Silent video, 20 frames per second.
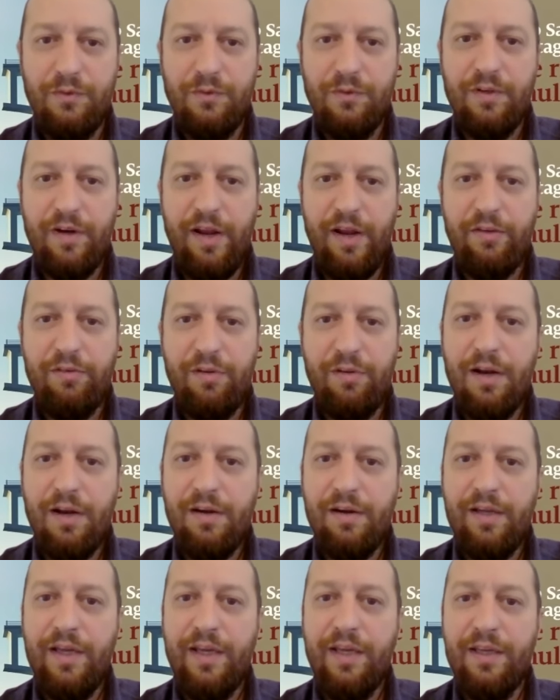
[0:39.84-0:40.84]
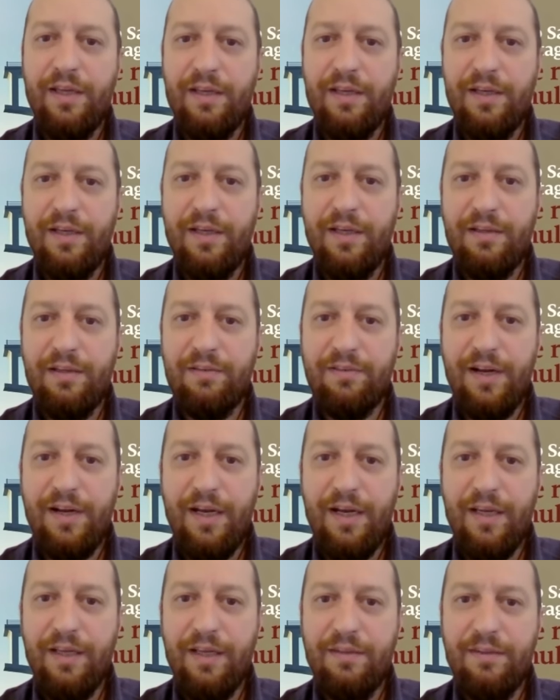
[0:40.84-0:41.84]
regularly
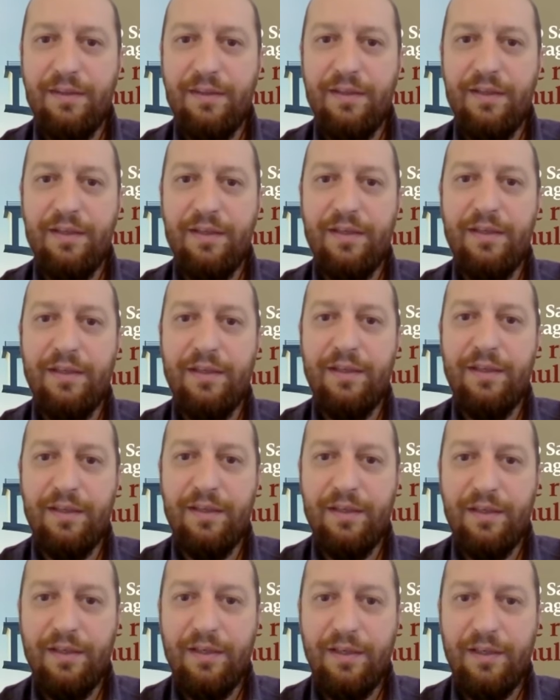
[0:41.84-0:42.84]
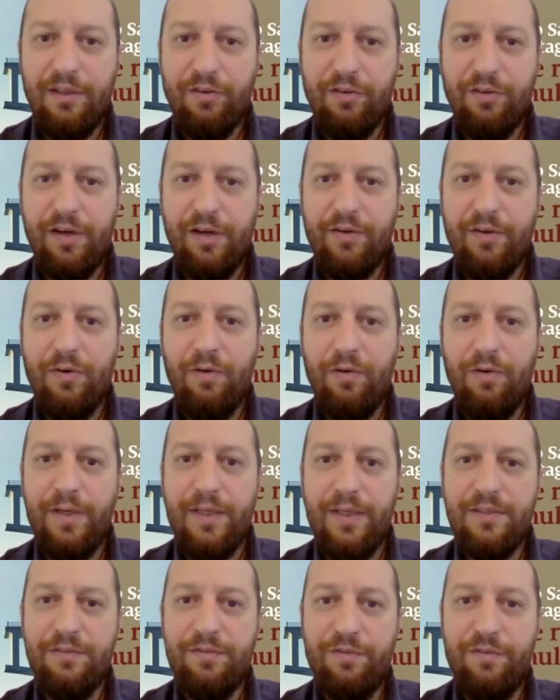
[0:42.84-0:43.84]
write editorial
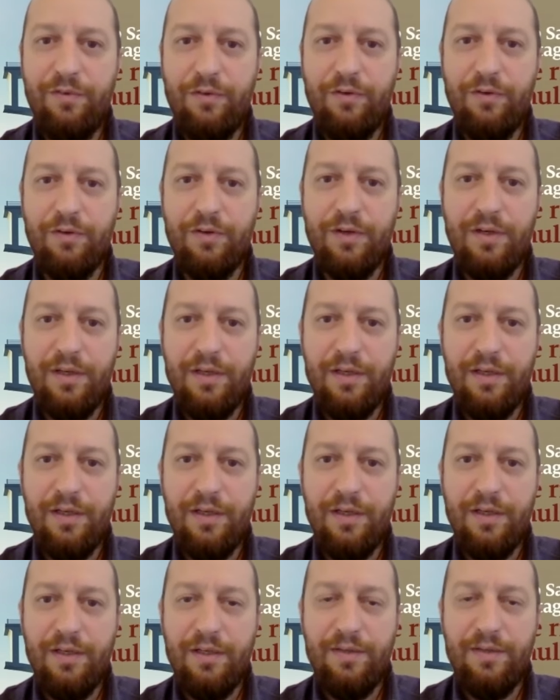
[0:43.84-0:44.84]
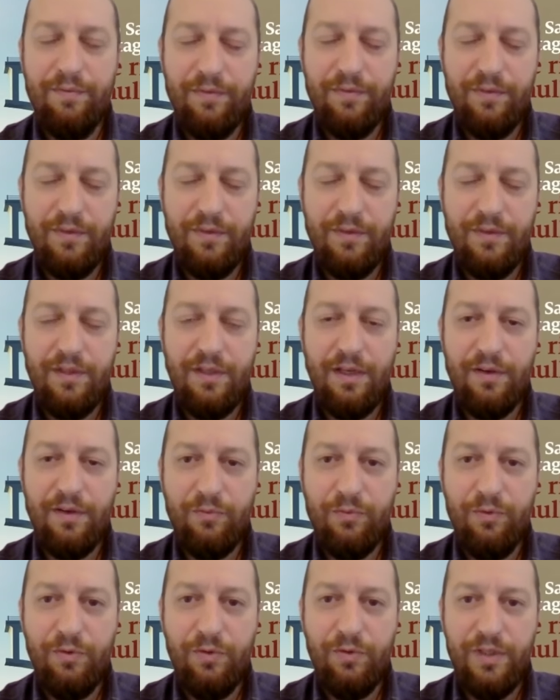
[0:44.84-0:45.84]
comments for the
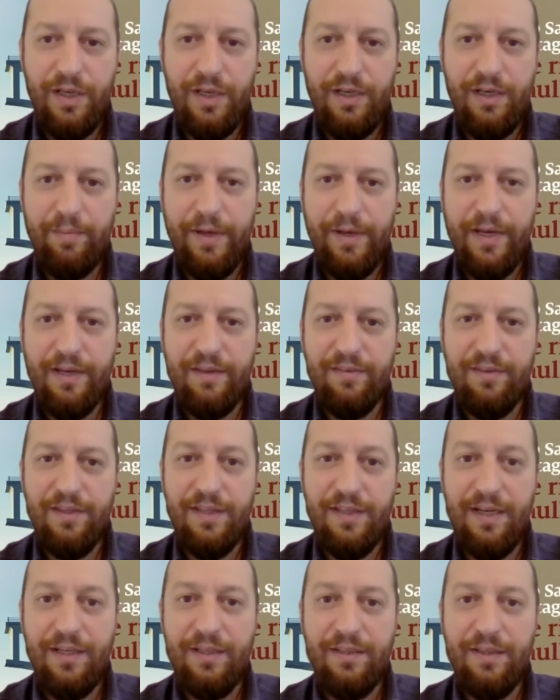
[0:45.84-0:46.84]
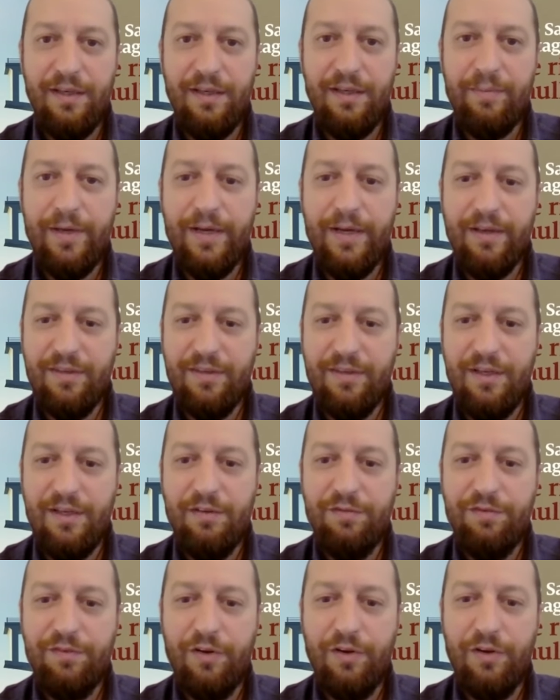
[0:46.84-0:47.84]
daily magazine, Italian daily magazine
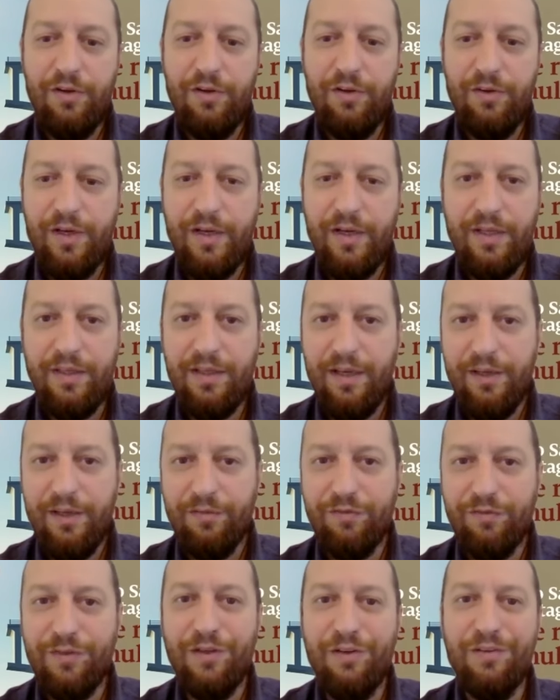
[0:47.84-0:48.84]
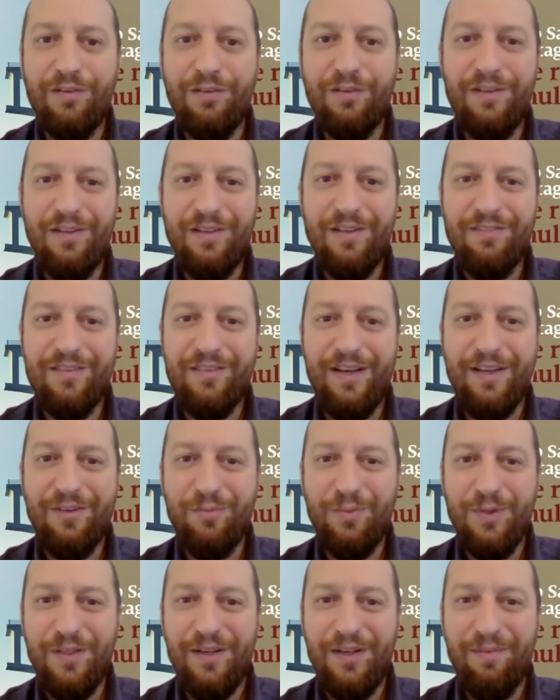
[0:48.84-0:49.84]
Il Foglio, and I often write
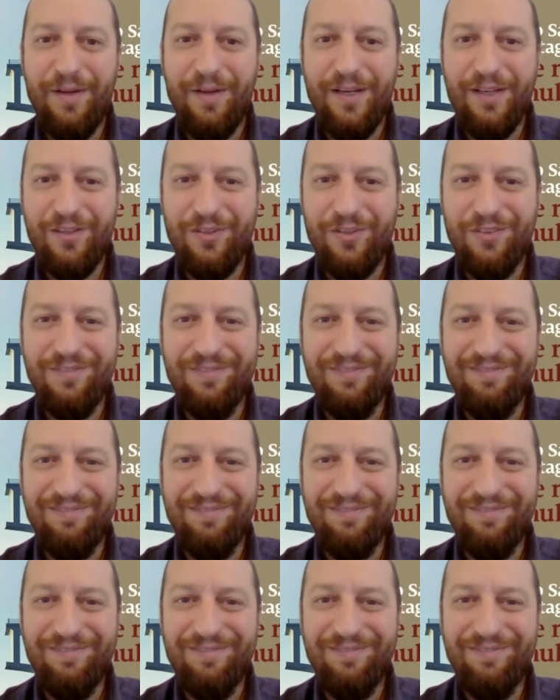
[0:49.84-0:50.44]
with Alberto.